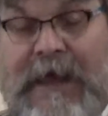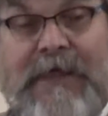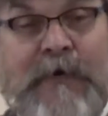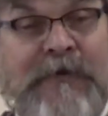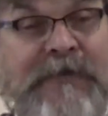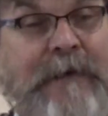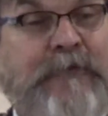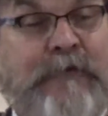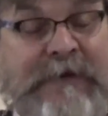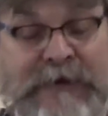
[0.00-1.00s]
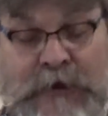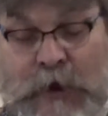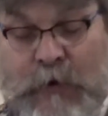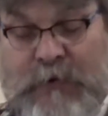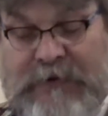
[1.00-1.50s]
There is absolutely
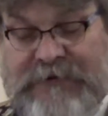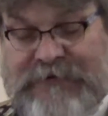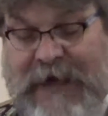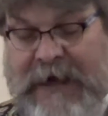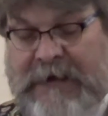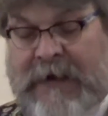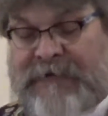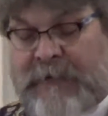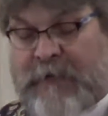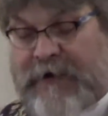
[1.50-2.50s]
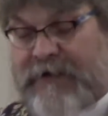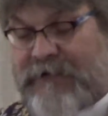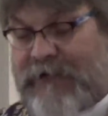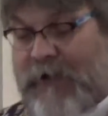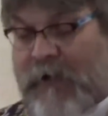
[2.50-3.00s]
no sign of a
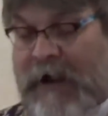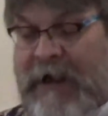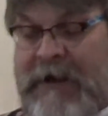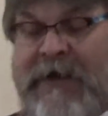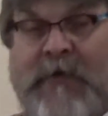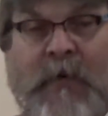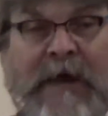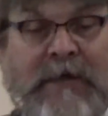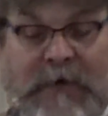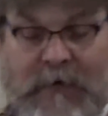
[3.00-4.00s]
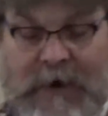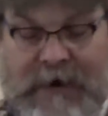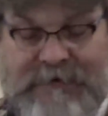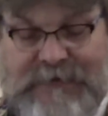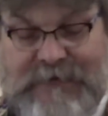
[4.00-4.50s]
bridge or any other way to
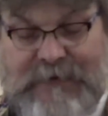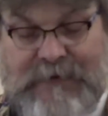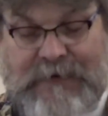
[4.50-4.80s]
cross.